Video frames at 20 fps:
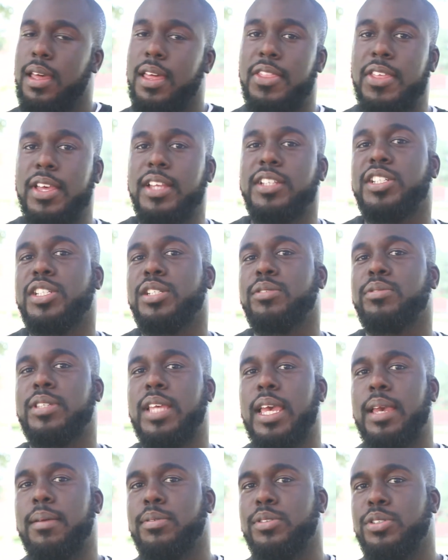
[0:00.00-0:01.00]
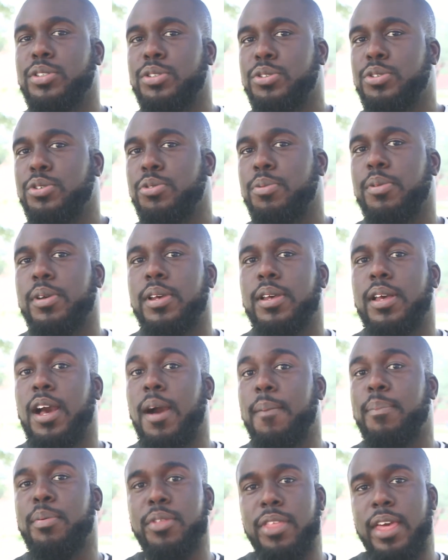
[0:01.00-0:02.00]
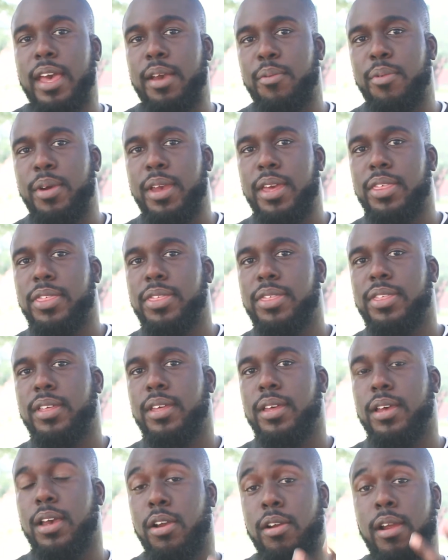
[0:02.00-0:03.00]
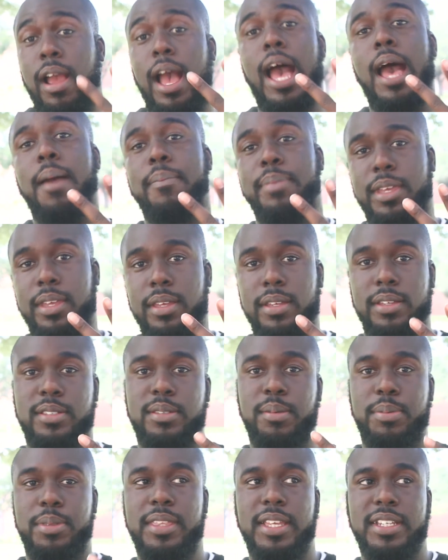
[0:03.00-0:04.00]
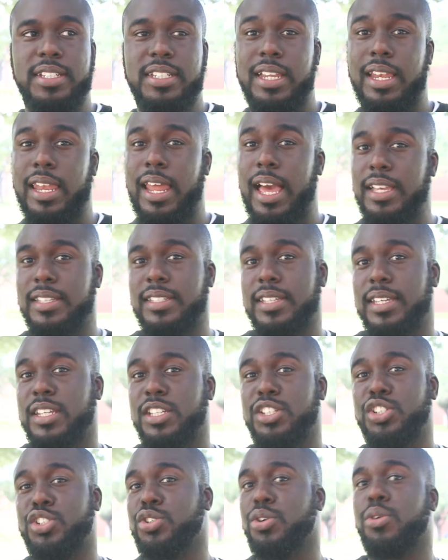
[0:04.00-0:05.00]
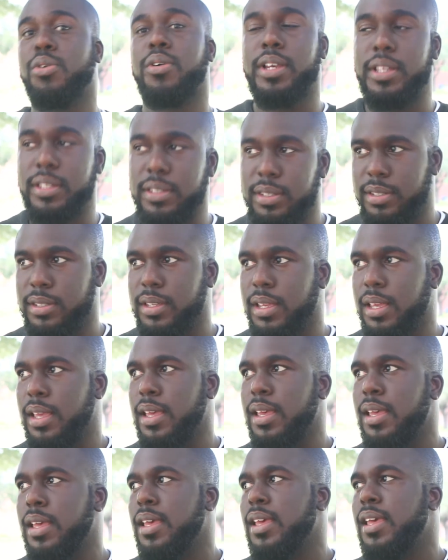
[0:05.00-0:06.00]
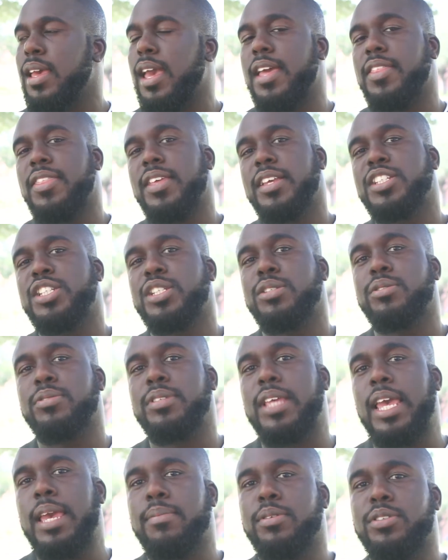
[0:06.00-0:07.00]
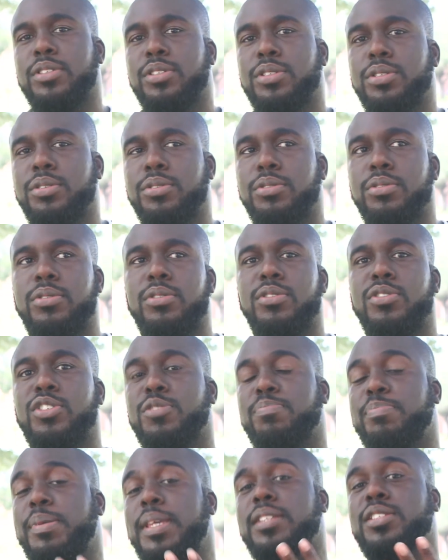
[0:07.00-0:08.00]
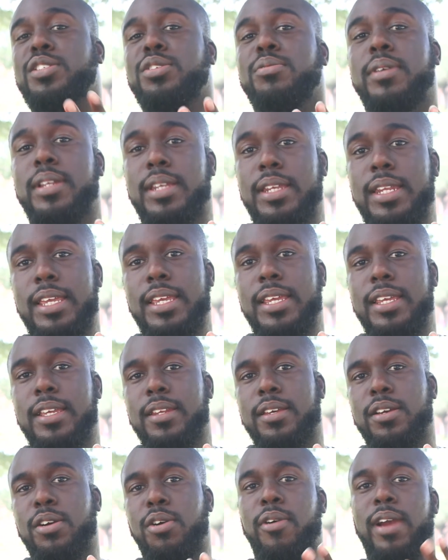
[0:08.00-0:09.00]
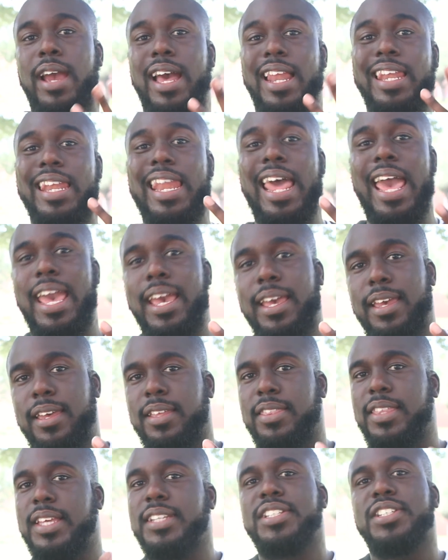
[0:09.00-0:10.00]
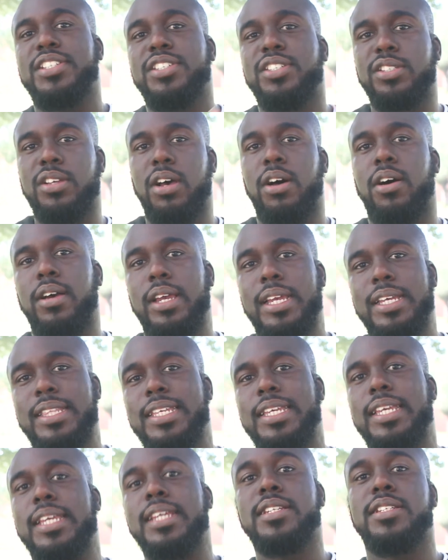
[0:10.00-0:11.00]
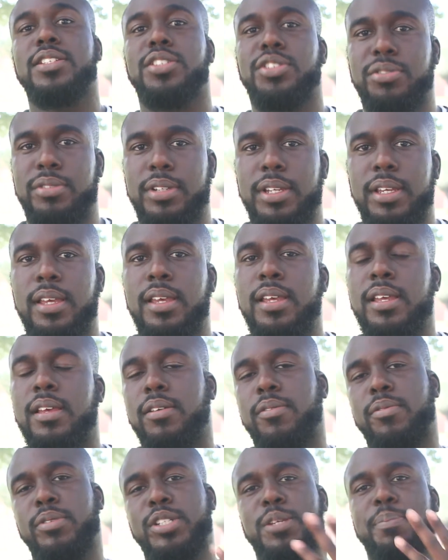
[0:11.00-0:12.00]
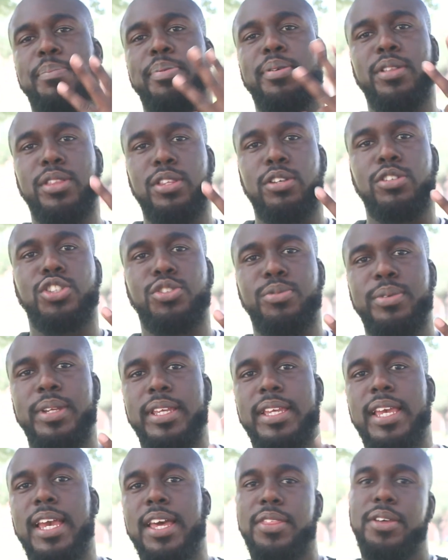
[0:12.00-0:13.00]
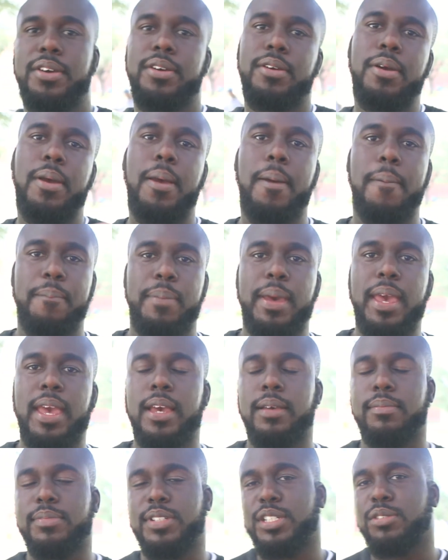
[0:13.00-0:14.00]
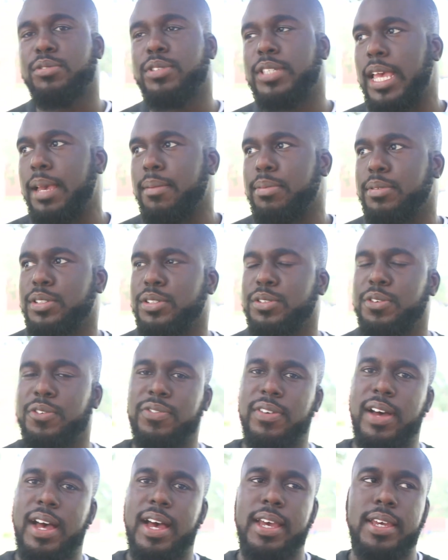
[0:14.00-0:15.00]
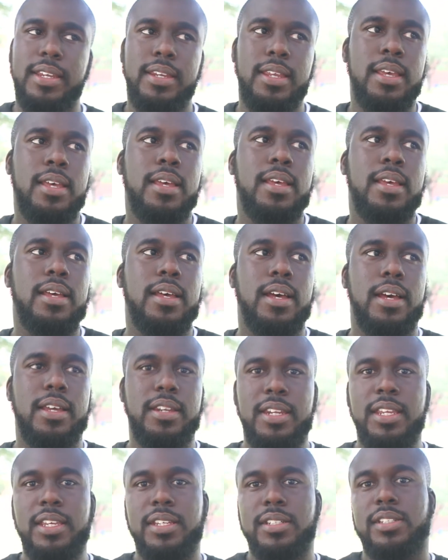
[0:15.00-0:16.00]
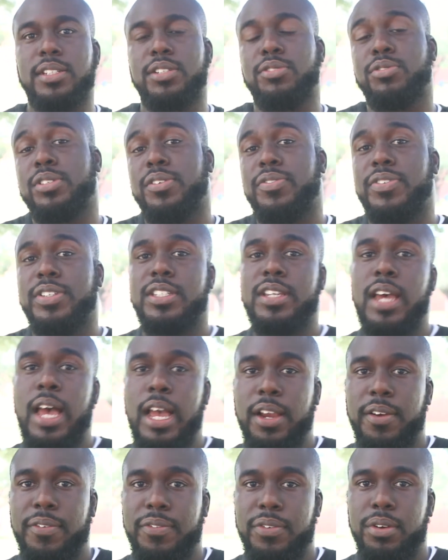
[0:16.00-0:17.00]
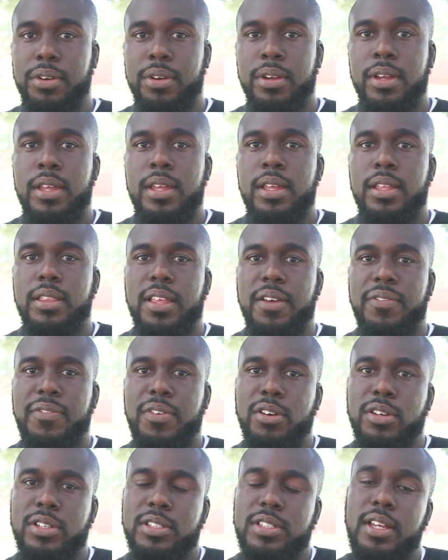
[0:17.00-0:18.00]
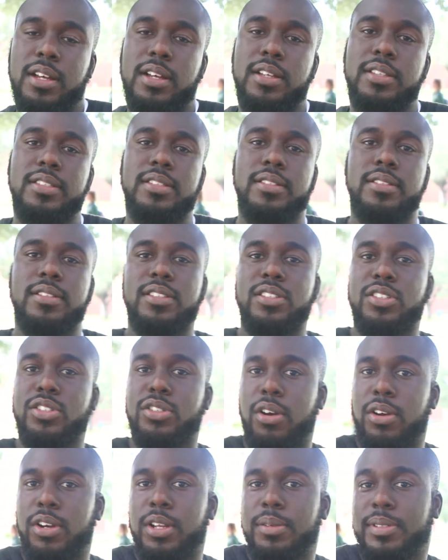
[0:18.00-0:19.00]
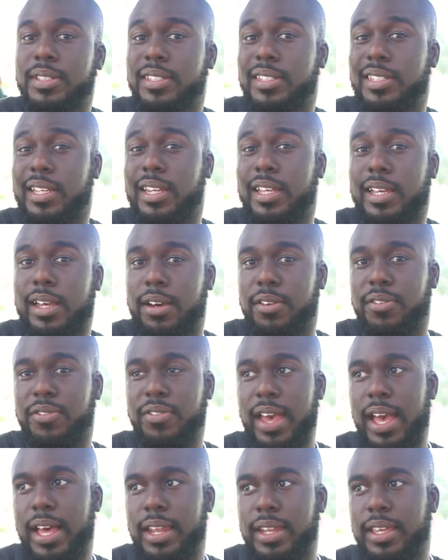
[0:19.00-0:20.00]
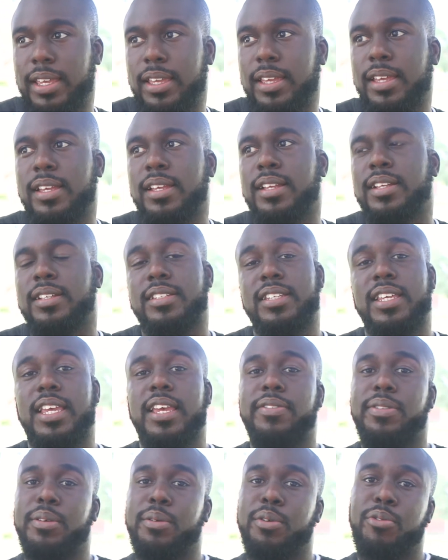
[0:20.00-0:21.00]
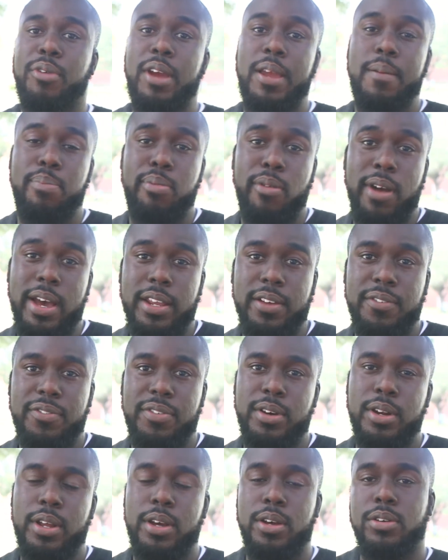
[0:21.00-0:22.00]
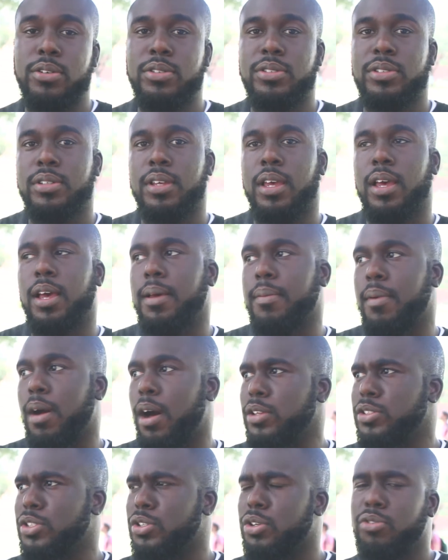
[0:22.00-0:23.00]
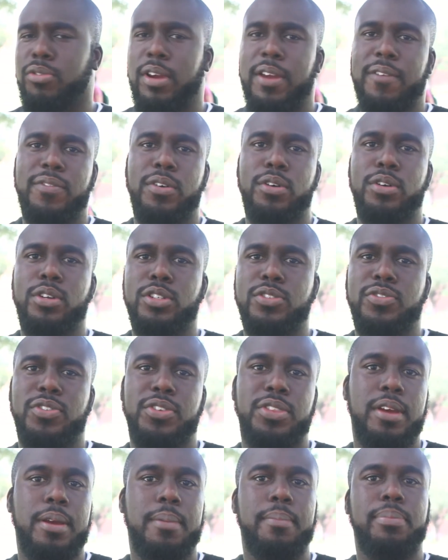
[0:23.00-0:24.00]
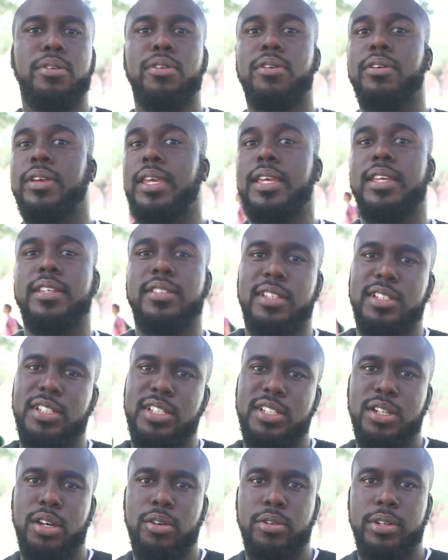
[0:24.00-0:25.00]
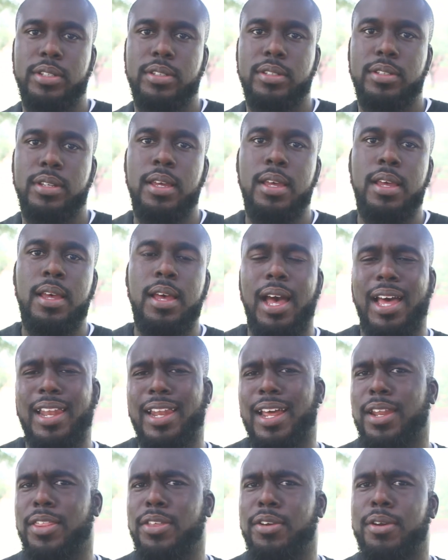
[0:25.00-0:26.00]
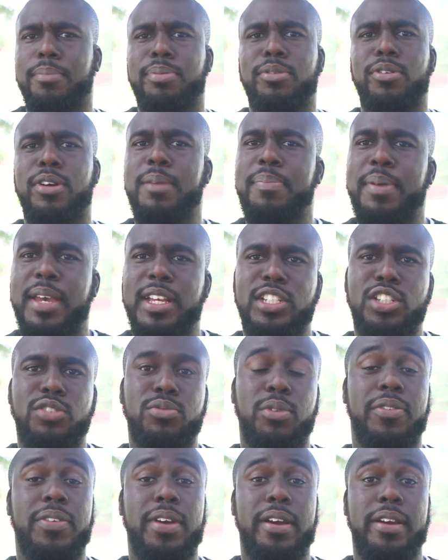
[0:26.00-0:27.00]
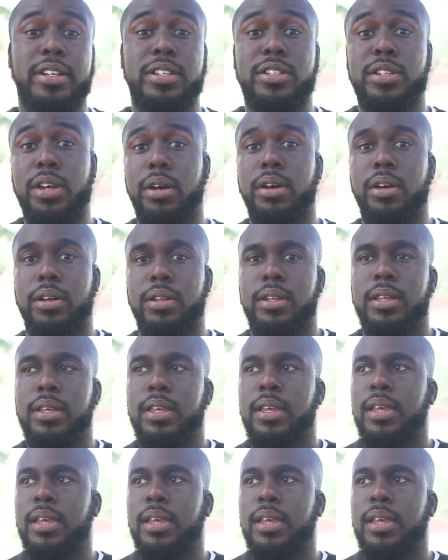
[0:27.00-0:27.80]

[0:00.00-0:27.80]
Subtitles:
Then she was able to couple that with her hobby, something that she likes and enjoys. And then she was able to speak to a need or a lack that she saw in the industry. And when she put those three together, bam, she was able to find a niche. She was a photographer that focused on startups in Silicon Valley to give them great product photos, also great photos for their employees, because she noticed a lot of their employee pages were very dull.